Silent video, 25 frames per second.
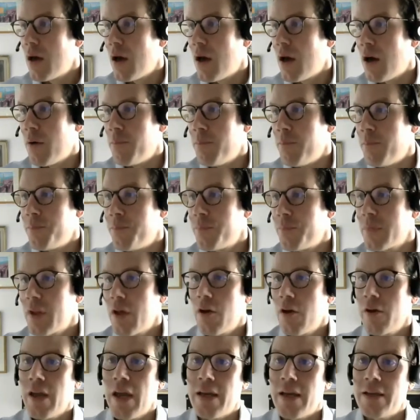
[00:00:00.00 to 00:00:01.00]
Um,
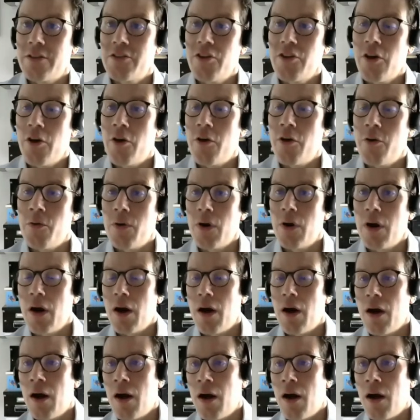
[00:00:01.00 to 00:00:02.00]
okay, so
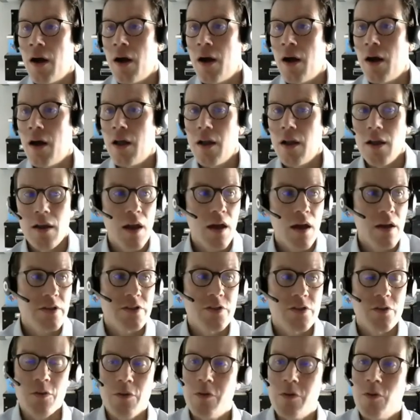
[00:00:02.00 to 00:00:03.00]
uh,
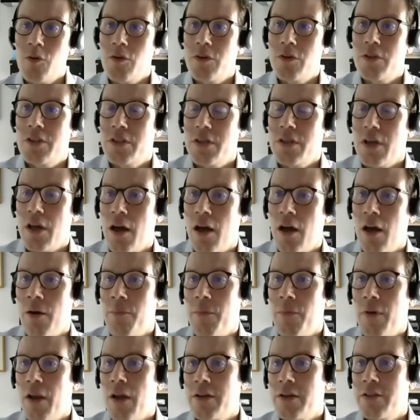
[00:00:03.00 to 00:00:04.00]
last two thoughts,
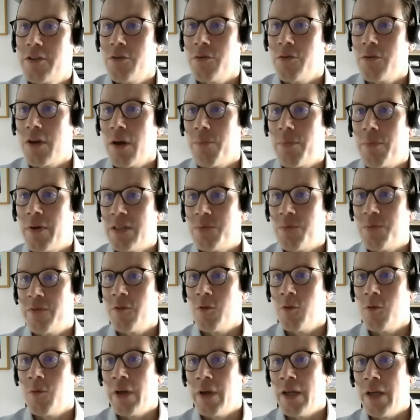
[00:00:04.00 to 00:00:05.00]
um, last two companies
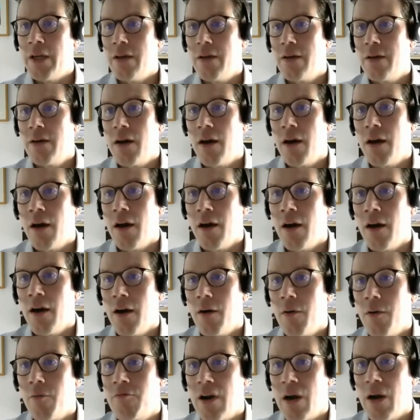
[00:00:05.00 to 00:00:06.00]
before we
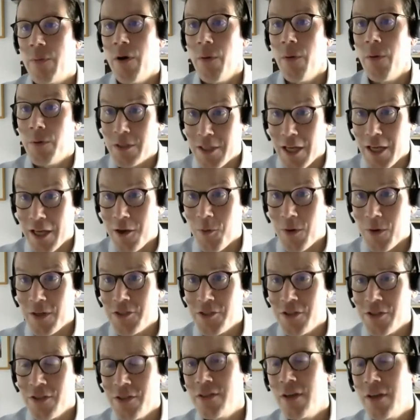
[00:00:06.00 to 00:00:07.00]
uh, wrap up and take
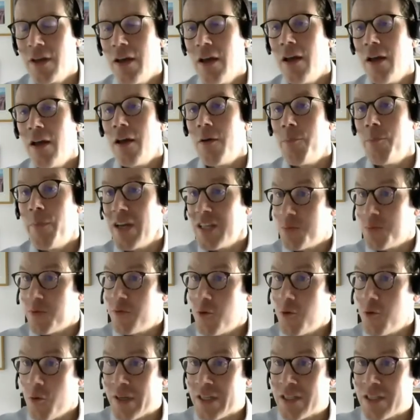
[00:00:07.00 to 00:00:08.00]
questions. Best
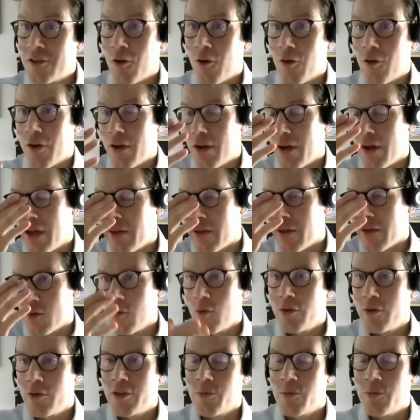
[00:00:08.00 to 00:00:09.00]
performing stock in the
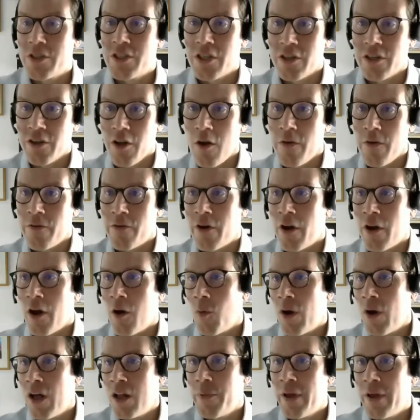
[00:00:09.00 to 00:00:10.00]
quarter was Sonova in our
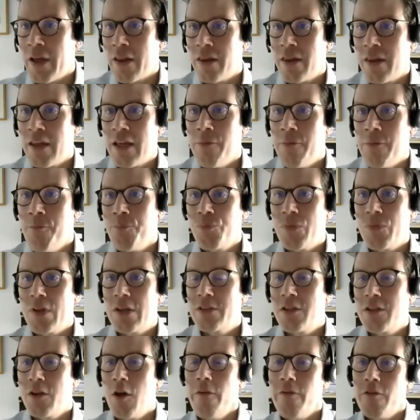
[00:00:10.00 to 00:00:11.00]
well-being theme.
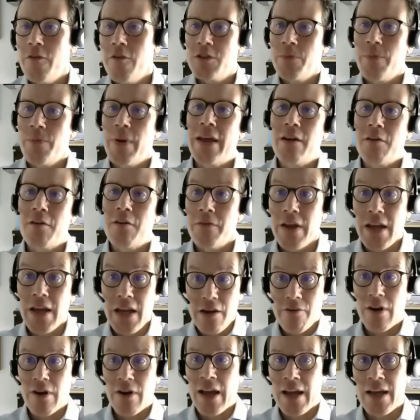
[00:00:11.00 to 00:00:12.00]
Sonova is a maker of
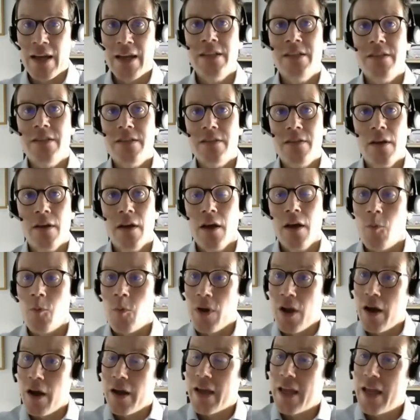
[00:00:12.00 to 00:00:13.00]
hearing aids,
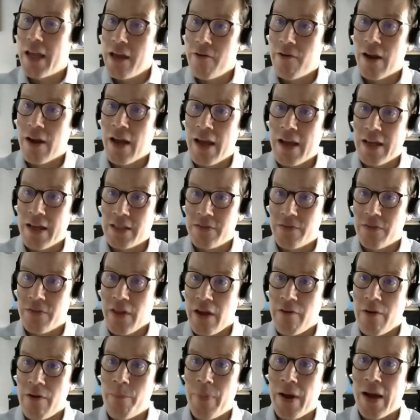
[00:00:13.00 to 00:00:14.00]
we like hearing aids for
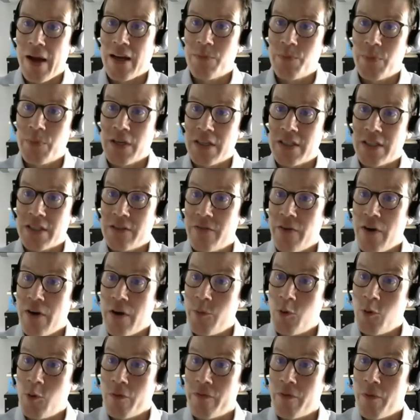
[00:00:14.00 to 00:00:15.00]
their impact because it's very
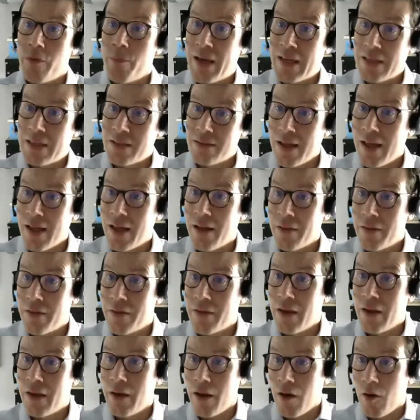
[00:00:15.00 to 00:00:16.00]
important for mental
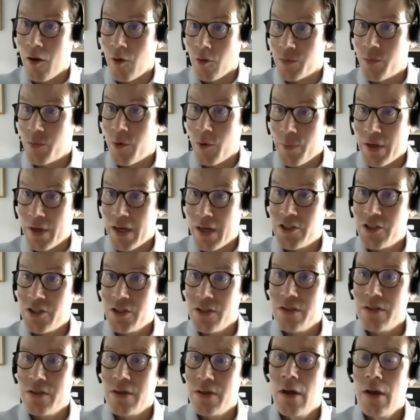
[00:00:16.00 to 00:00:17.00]
health in older
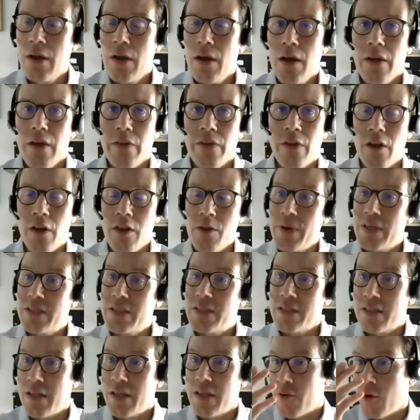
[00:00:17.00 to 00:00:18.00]
populations. The other
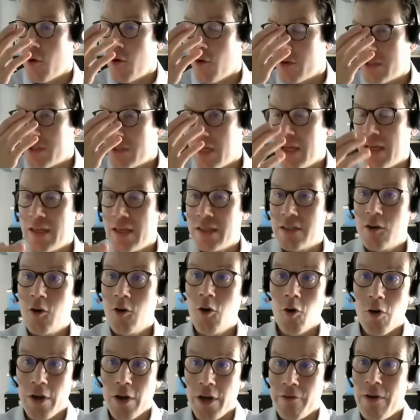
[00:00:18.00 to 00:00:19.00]
business they've got is a
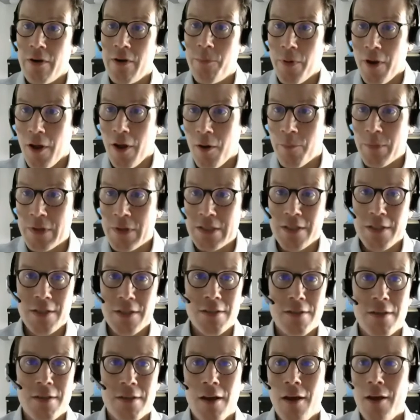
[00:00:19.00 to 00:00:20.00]
cochlear implant
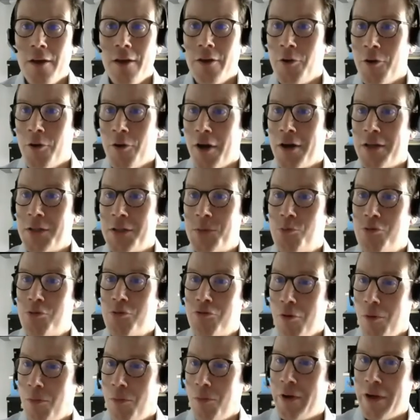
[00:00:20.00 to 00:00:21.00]
business. You guys
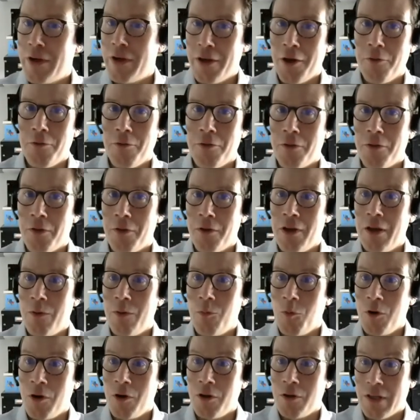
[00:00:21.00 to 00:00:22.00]
probably know that the
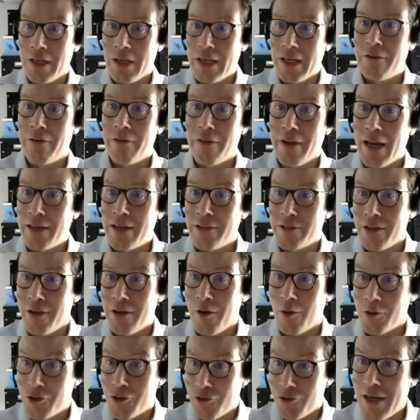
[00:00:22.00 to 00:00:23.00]
world leader in that is
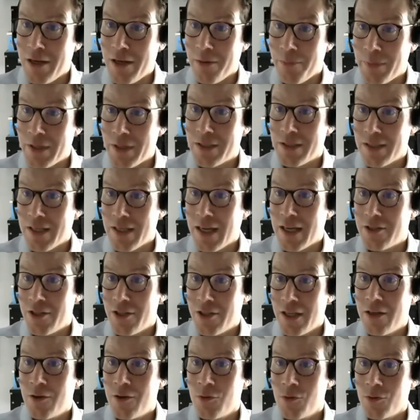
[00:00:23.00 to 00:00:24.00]
an Australian business
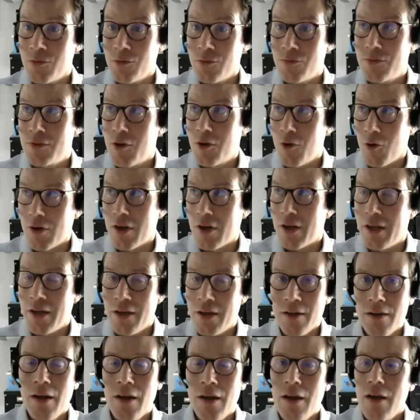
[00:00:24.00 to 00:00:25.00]
actually called
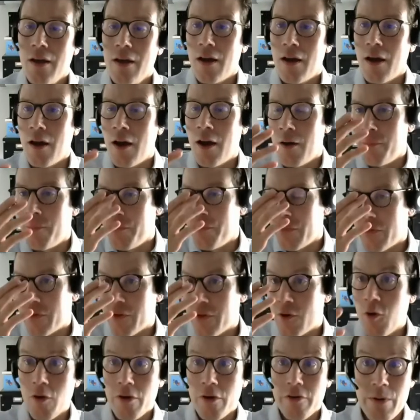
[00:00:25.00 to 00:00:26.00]
Cochlear. Um,
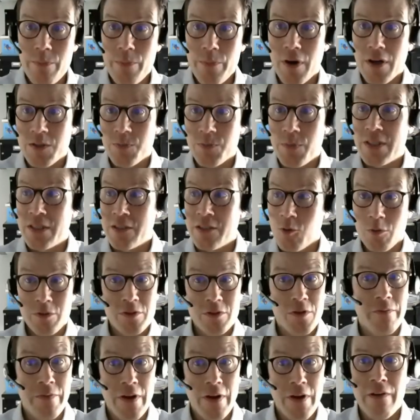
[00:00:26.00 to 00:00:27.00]
the cochlear implants business is
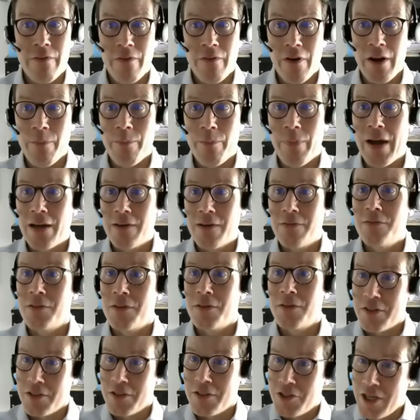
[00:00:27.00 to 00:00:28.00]
also very, very impactful
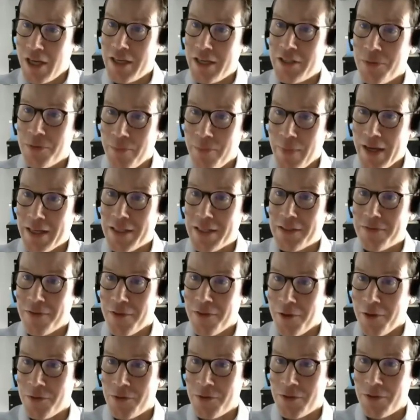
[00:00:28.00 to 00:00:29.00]
because the change it makes for
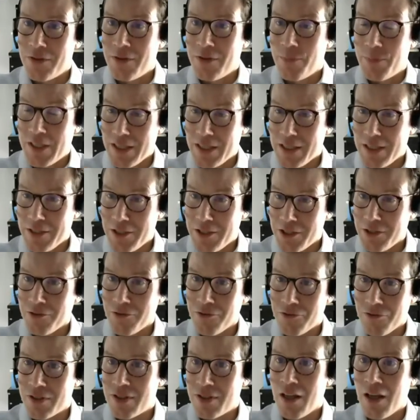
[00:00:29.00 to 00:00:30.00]
those, particularly
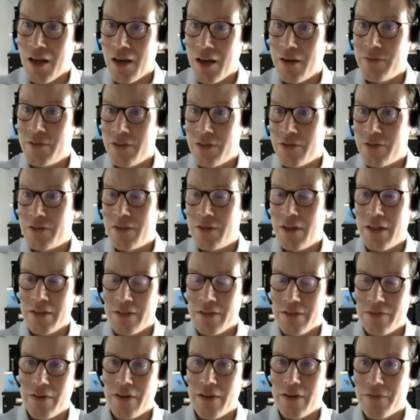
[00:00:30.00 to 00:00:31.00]
children's lives, is,
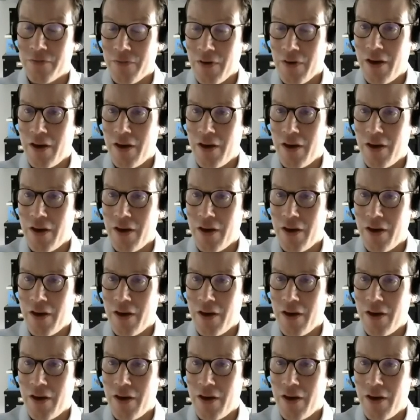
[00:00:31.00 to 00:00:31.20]
is, is,